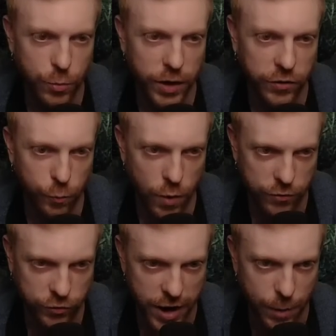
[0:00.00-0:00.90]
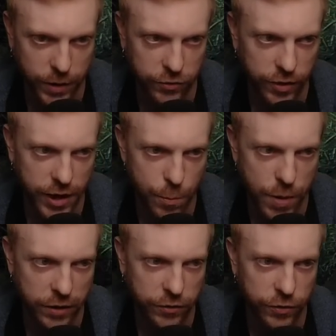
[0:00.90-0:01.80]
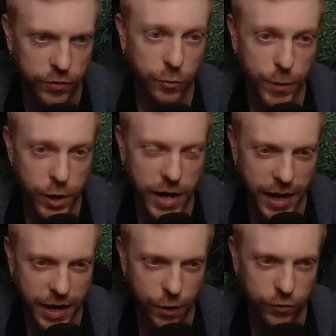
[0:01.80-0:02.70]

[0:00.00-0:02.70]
but it's a rough shot because of the hitboxes. Doesn't mean you can't get out